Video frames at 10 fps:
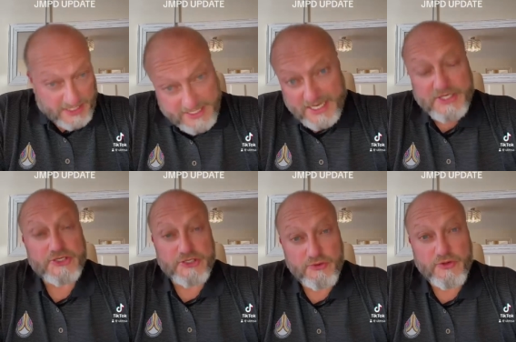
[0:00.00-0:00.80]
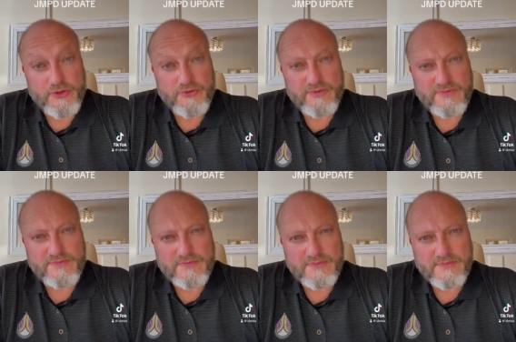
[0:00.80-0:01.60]
I can assure you
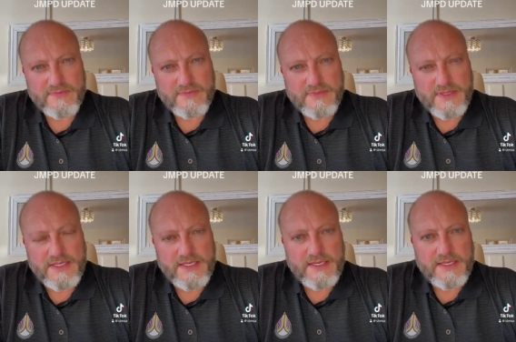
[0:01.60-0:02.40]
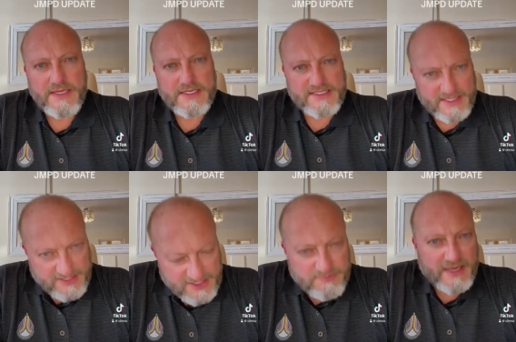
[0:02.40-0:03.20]
is that
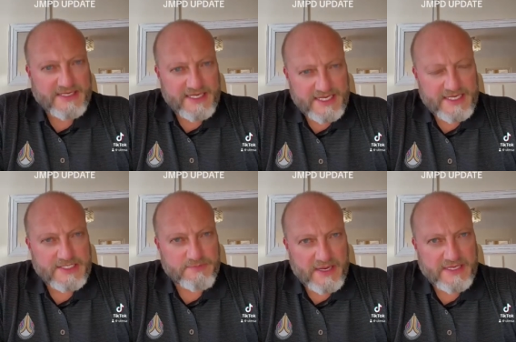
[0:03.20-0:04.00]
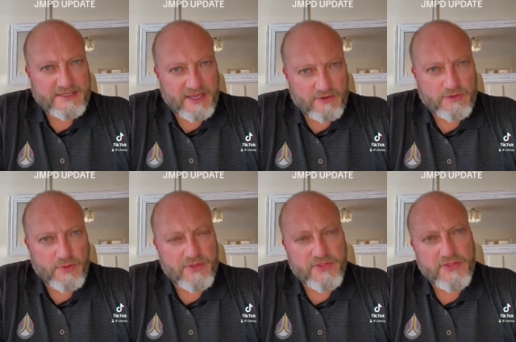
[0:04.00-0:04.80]
this matter is being dealt
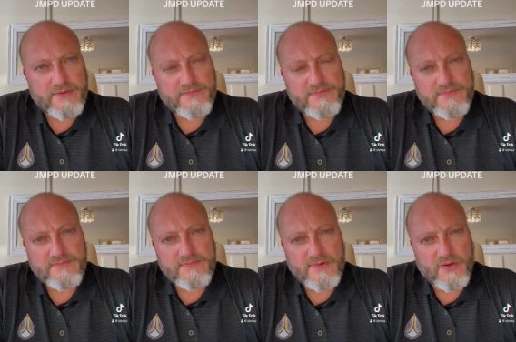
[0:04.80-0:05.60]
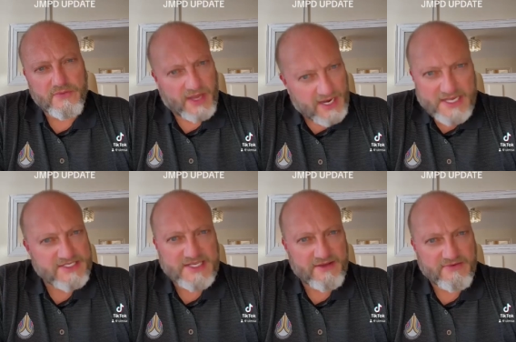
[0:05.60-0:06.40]
with on the
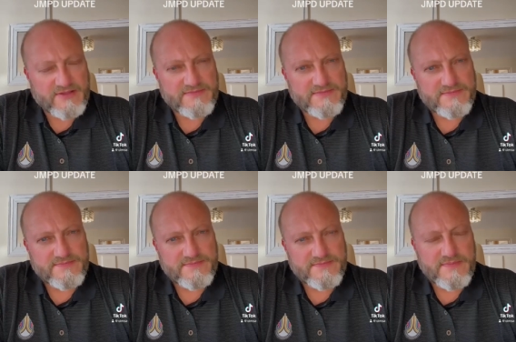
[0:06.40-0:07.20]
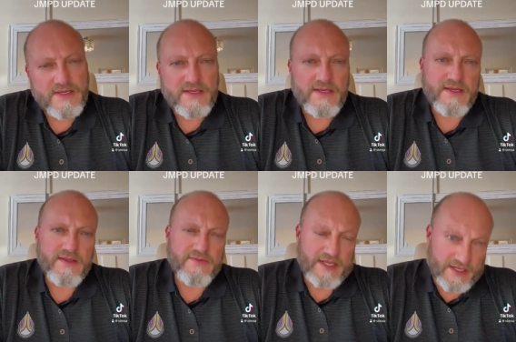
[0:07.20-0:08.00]
highest level,
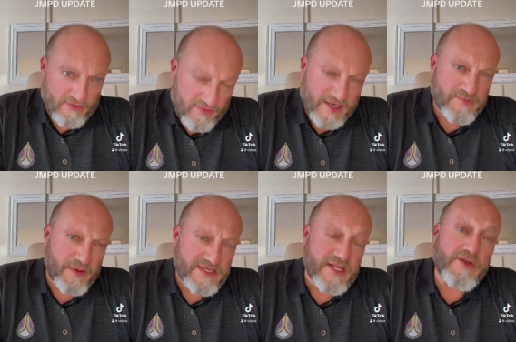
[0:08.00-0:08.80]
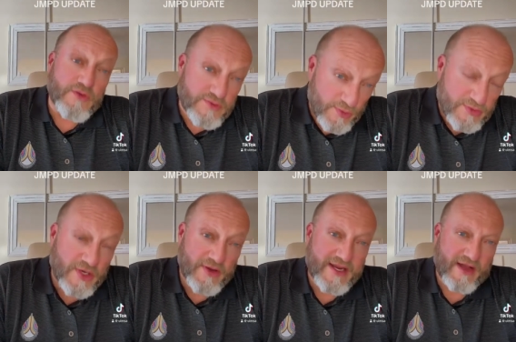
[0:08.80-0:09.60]
that our Vice President, who is
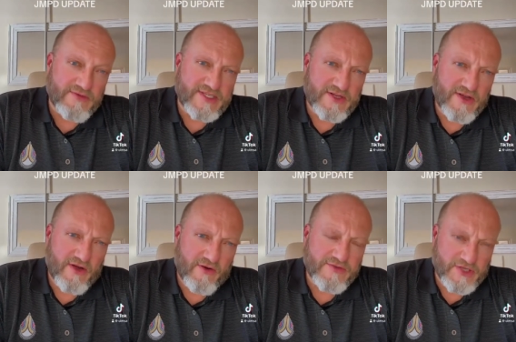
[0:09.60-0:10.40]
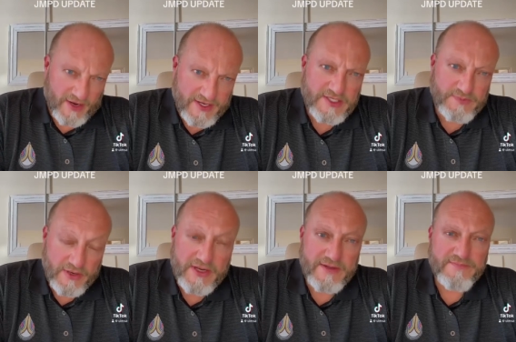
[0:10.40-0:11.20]
also a councillor of
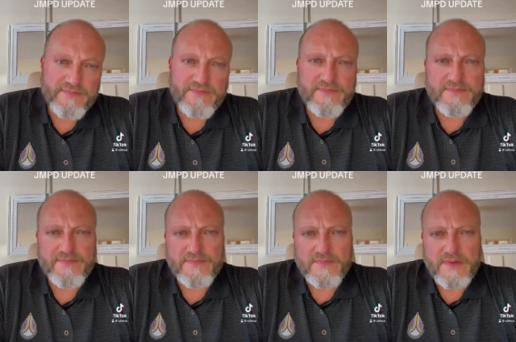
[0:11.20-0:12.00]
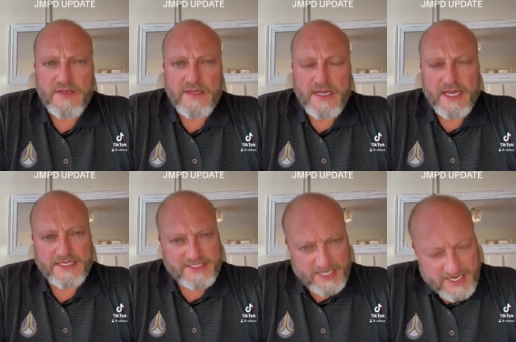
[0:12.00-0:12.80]
Johannesburg,
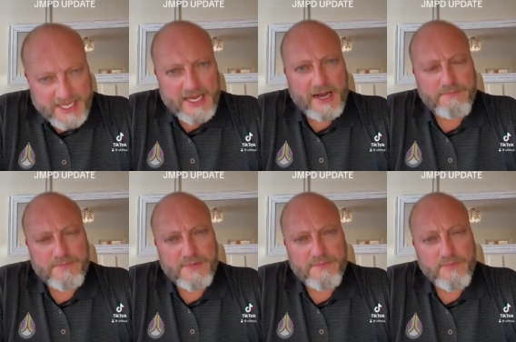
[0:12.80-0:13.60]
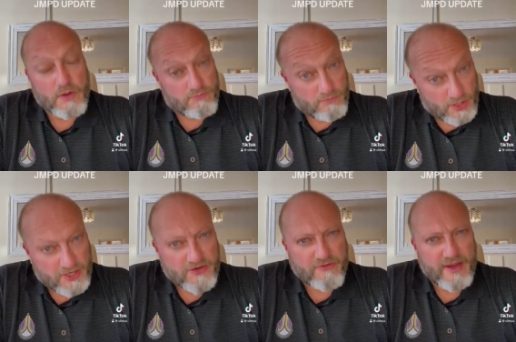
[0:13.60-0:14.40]
is taking up,
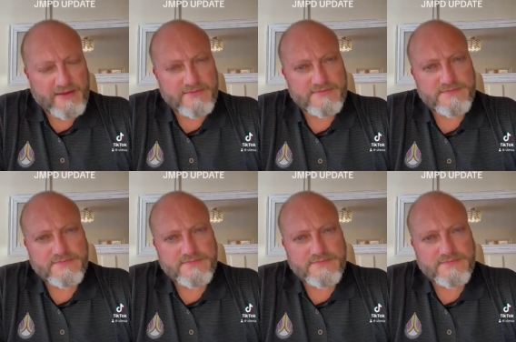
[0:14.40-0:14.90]
monitoring,